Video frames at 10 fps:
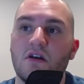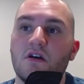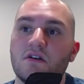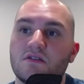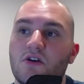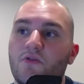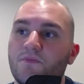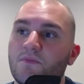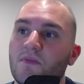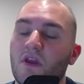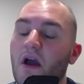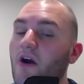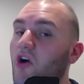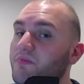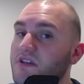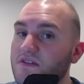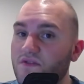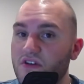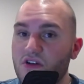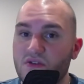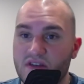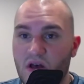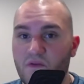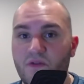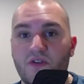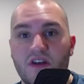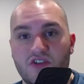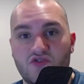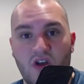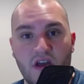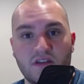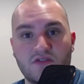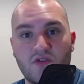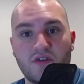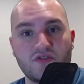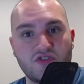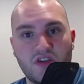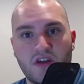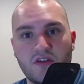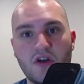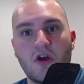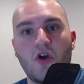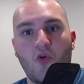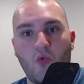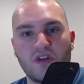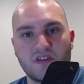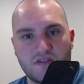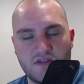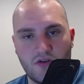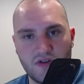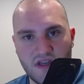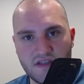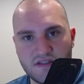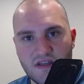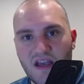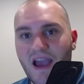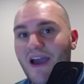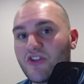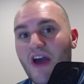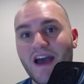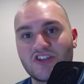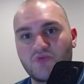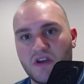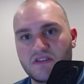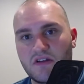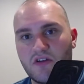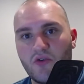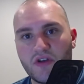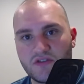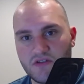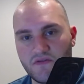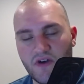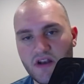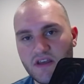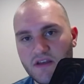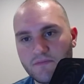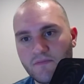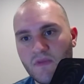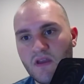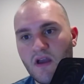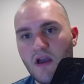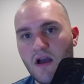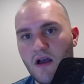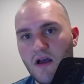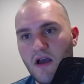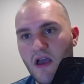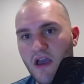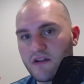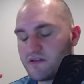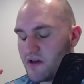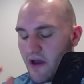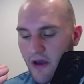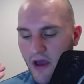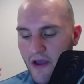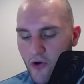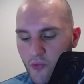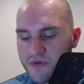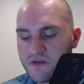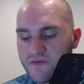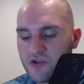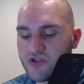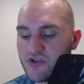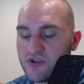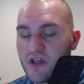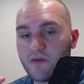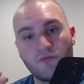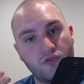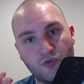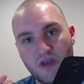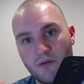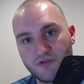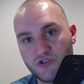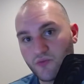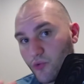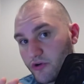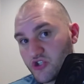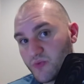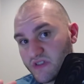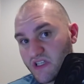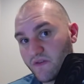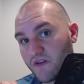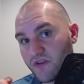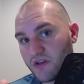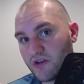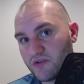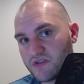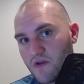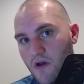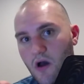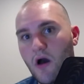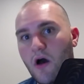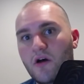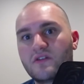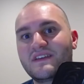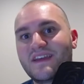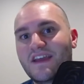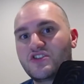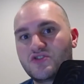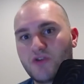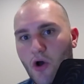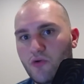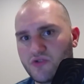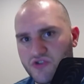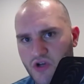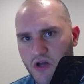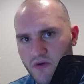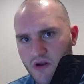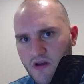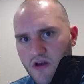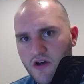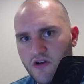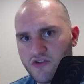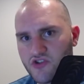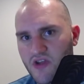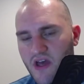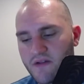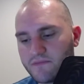So I hope this video was helpful in trying to understand what a tone is and the aspects that go into defining it. And I hope in the future that we'll be able to do more specific videos on each tone genre so that